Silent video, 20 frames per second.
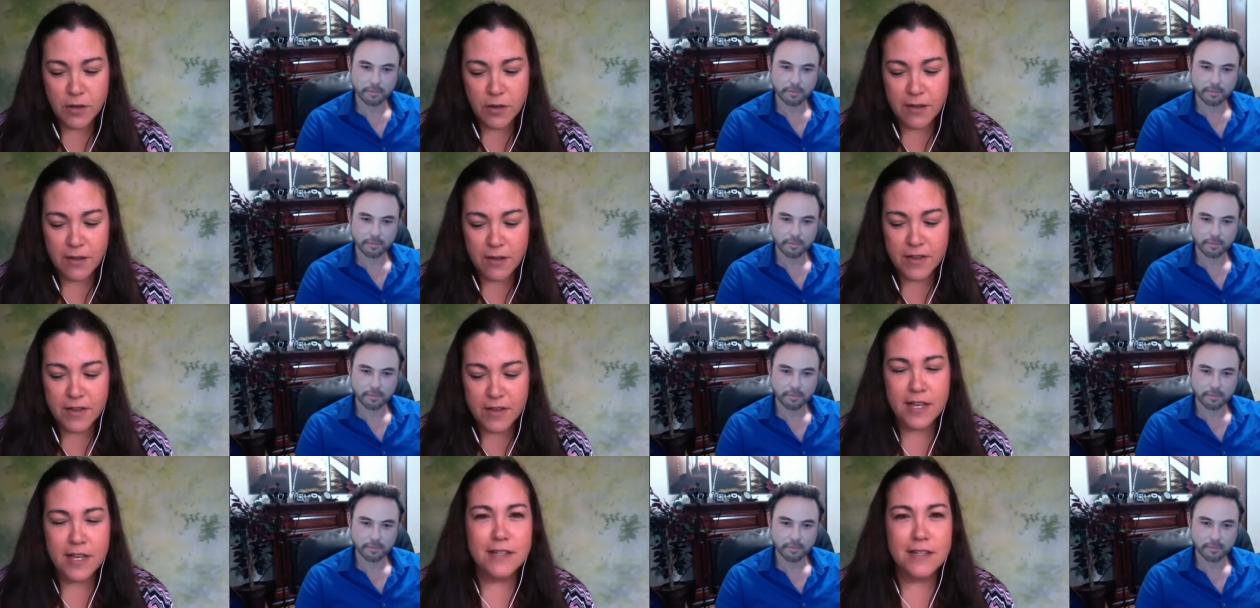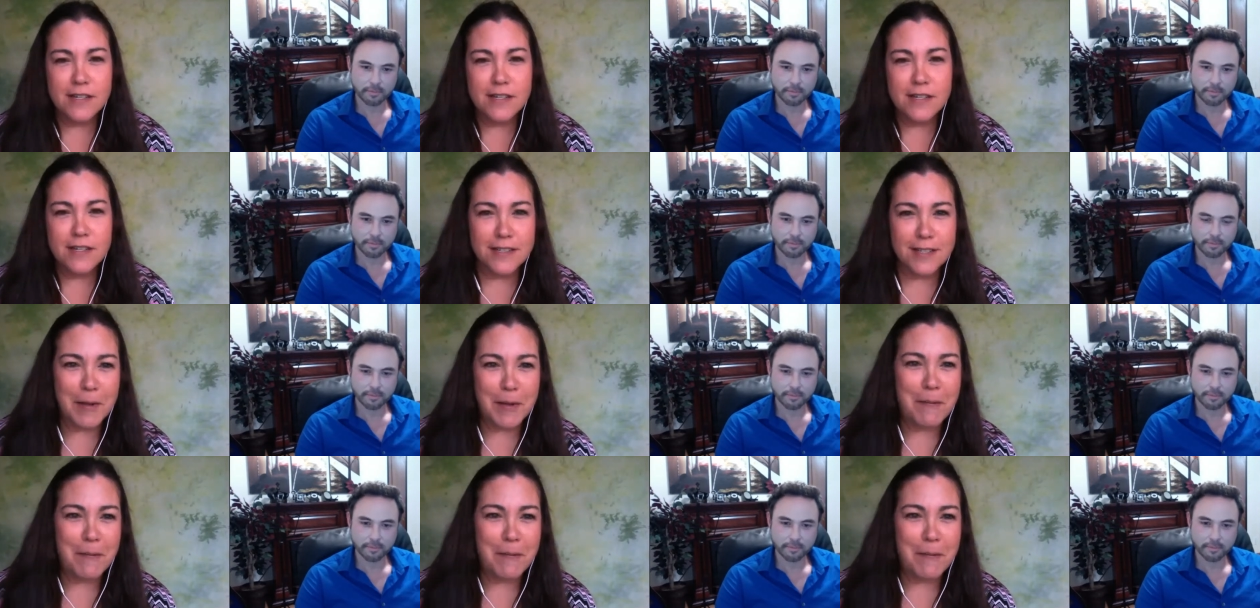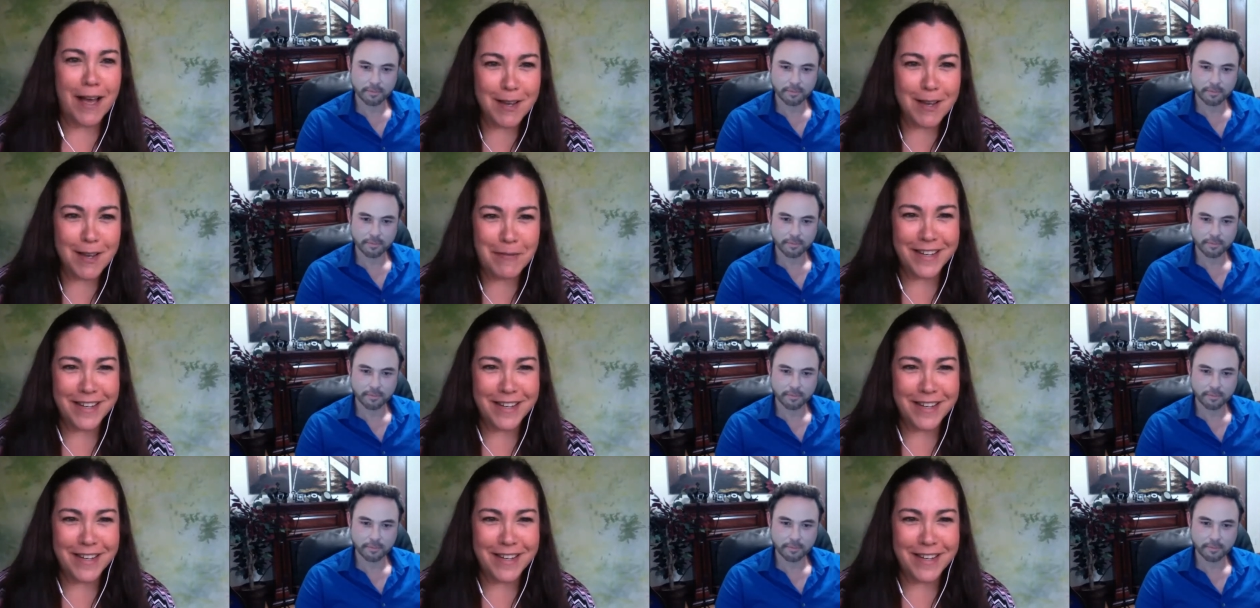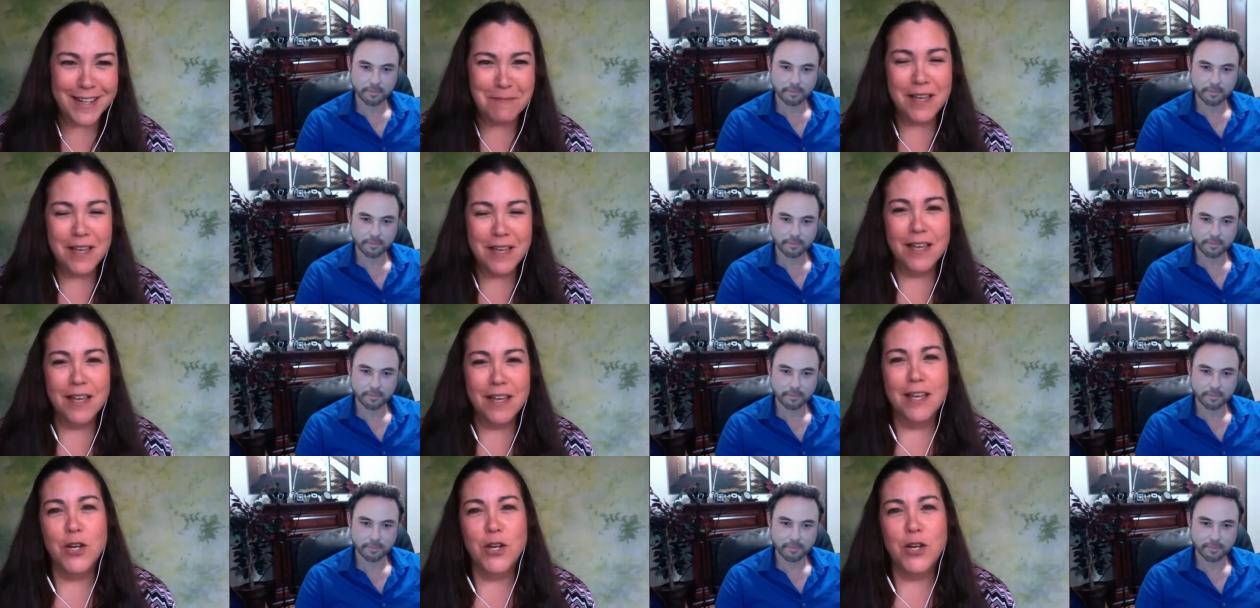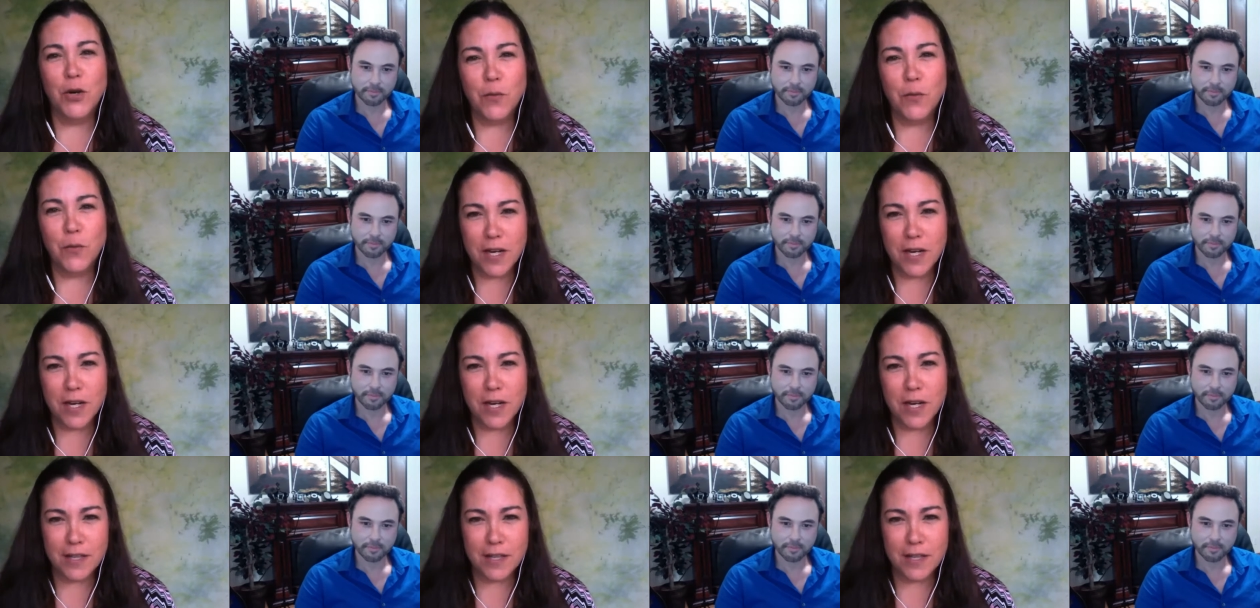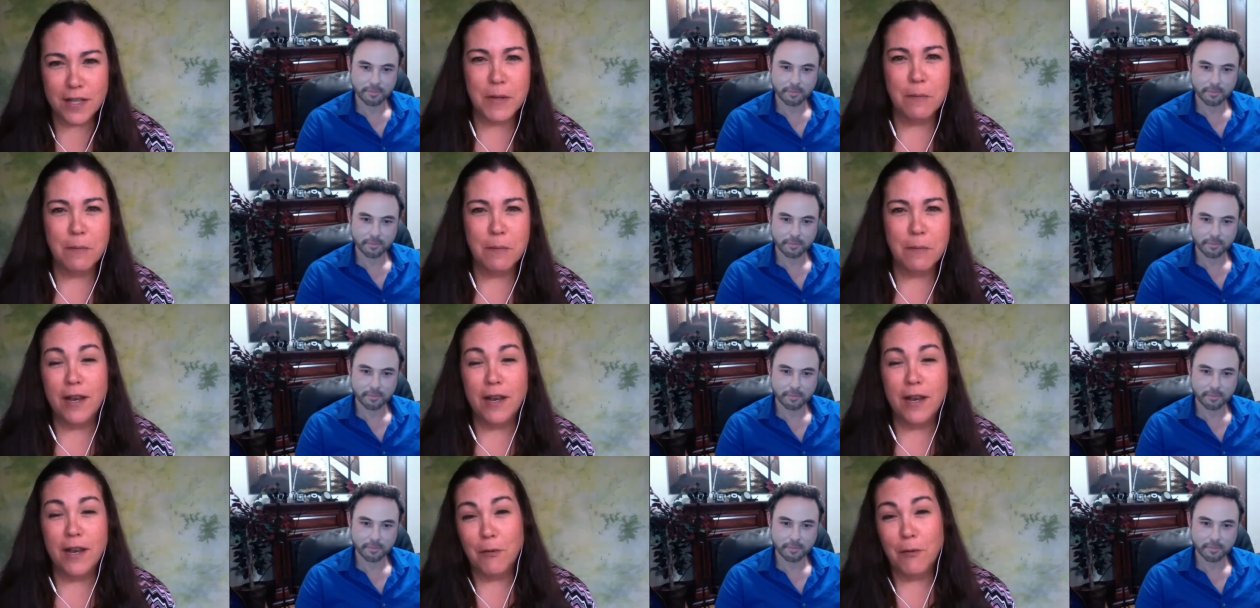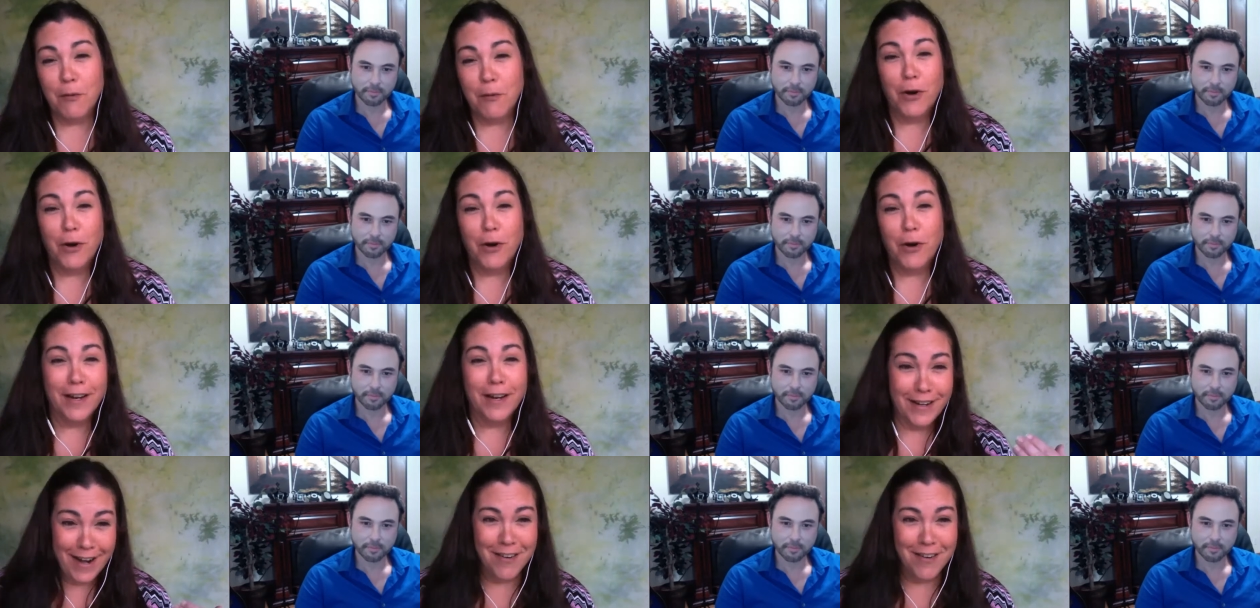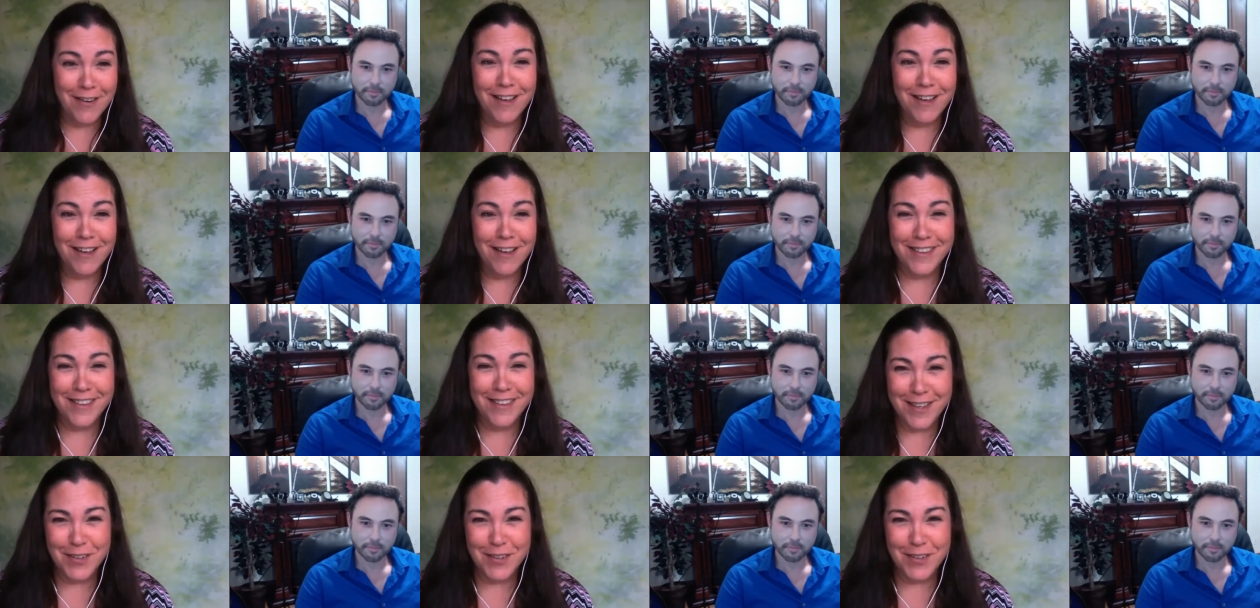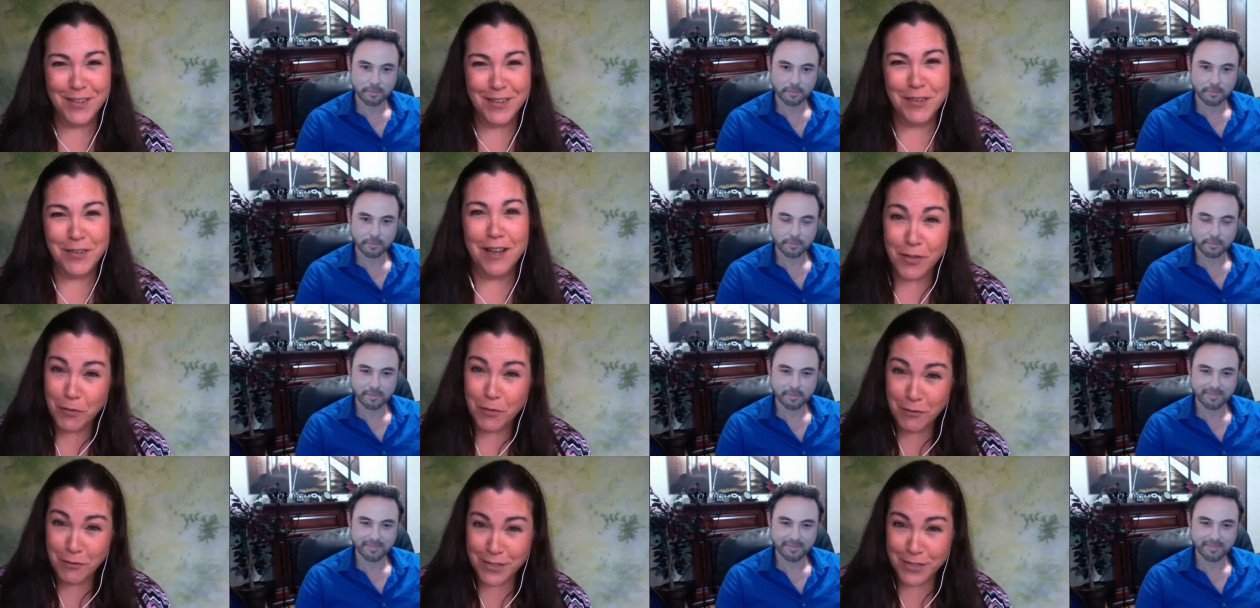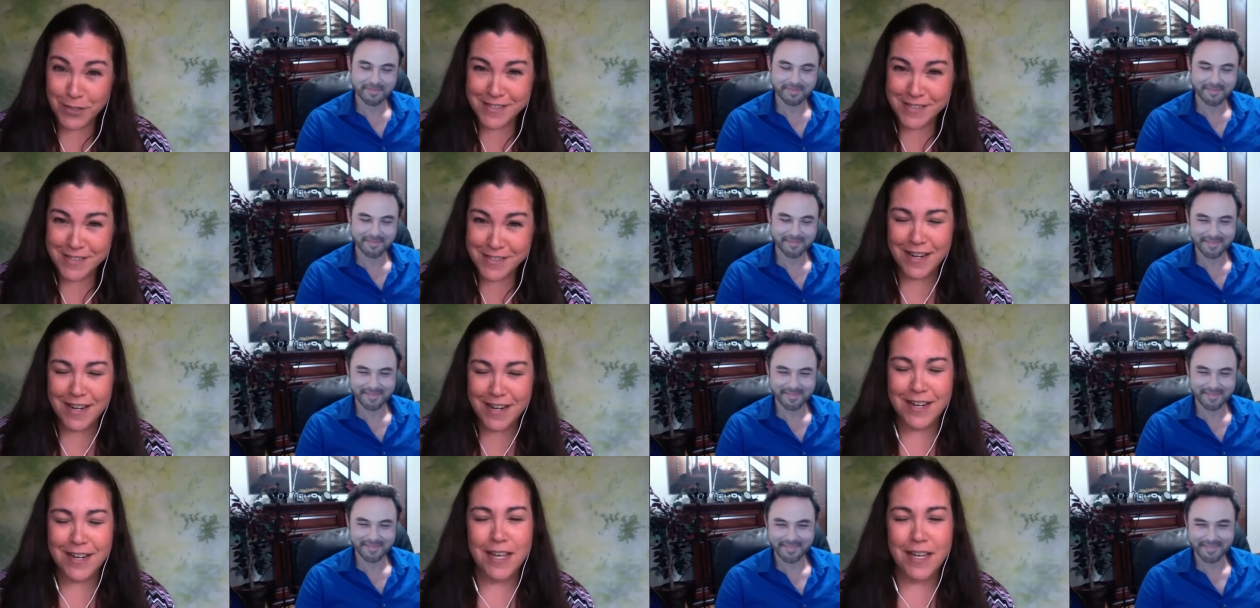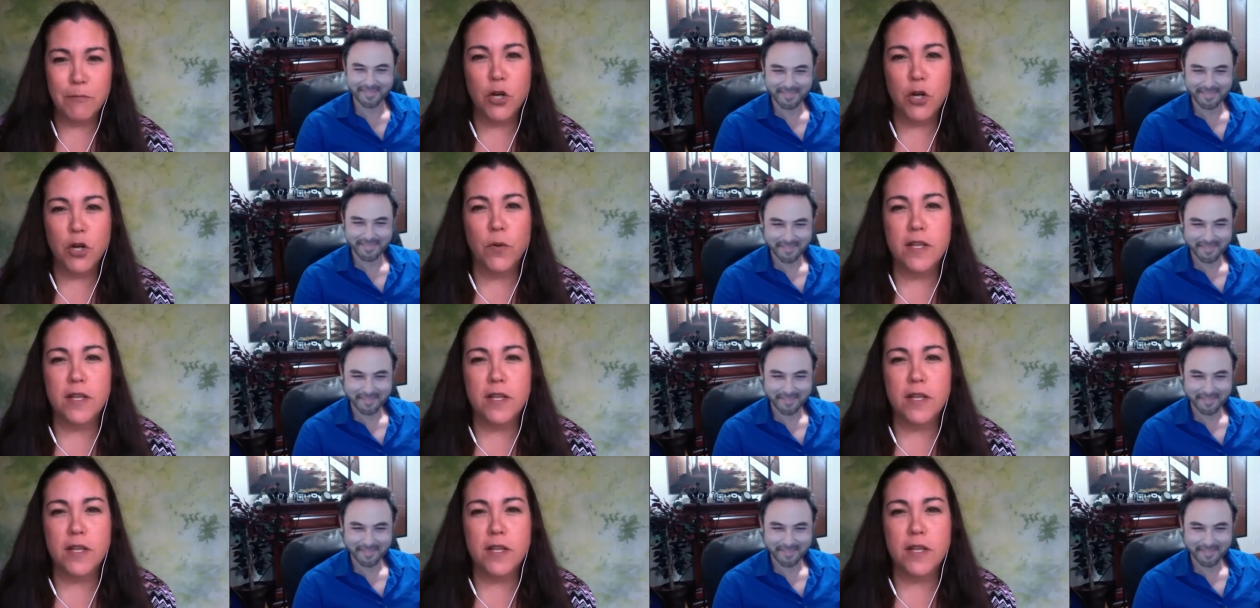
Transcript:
Speaker 1: I've gained a little bit back, but you're one of those people, and I'm working now on the reverse side again, but you're one of